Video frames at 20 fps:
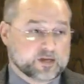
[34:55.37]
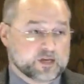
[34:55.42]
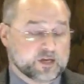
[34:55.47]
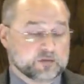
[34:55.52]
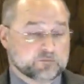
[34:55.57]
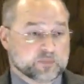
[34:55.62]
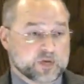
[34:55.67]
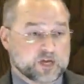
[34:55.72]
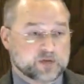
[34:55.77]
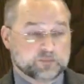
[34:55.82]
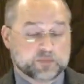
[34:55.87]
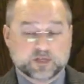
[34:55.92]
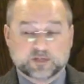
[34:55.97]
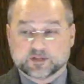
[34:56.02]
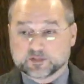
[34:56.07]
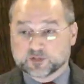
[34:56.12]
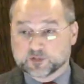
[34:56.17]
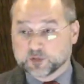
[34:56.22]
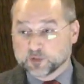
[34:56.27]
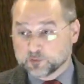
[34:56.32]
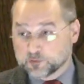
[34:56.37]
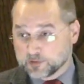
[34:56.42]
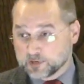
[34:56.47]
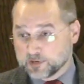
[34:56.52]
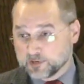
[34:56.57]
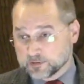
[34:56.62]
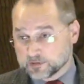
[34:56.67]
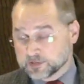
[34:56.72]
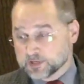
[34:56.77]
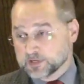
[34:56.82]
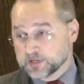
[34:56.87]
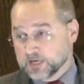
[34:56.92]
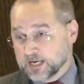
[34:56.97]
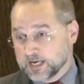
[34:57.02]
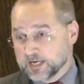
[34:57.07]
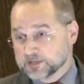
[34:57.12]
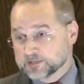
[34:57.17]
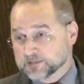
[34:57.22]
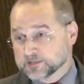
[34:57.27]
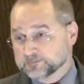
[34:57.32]
It may be that you are here
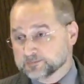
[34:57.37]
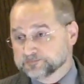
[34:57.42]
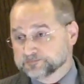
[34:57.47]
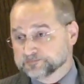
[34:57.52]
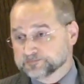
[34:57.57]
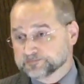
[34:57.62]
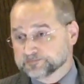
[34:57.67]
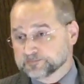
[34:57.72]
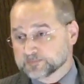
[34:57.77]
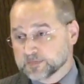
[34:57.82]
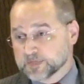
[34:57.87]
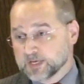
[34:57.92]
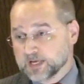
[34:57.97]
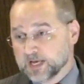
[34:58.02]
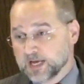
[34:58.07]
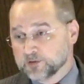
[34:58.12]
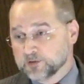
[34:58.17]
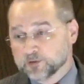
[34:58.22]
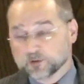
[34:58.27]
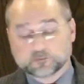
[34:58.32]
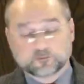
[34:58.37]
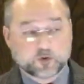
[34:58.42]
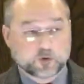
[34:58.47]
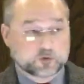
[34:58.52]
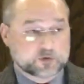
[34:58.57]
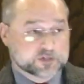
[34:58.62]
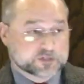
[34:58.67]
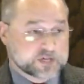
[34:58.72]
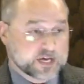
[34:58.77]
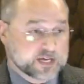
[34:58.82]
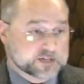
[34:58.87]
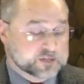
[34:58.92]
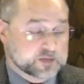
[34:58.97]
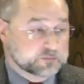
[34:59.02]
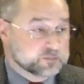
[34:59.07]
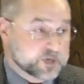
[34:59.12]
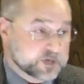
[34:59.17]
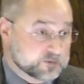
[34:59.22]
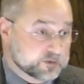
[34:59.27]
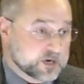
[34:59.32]
tonight and your focus
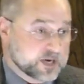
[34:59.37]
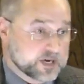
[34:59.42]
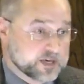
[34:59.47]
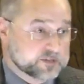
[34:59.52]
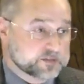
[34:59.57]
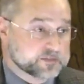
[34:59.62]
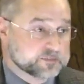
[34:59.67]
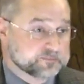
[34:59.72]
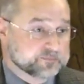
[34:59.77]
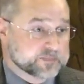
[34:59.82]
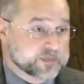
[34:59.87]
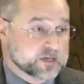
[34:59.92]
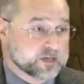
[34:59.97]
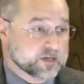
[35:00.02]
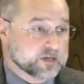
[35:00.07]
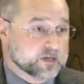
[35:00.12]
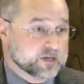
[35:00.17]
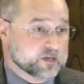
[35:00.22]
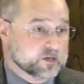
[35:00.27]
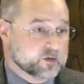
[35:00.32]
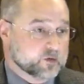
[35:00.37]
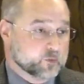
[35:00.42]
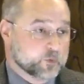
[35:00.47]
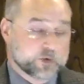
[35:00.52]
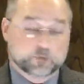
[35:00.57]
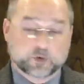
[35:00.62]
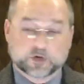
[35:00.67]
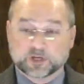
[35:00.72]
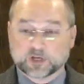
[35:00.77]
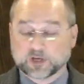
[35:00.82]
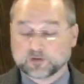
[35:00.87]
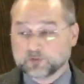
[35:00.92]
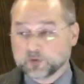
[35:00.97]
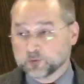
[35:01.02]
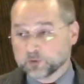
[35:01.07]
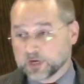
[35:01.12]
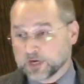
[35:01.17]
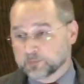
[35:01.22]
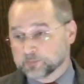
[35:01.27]
hasn't been right. We want to give you an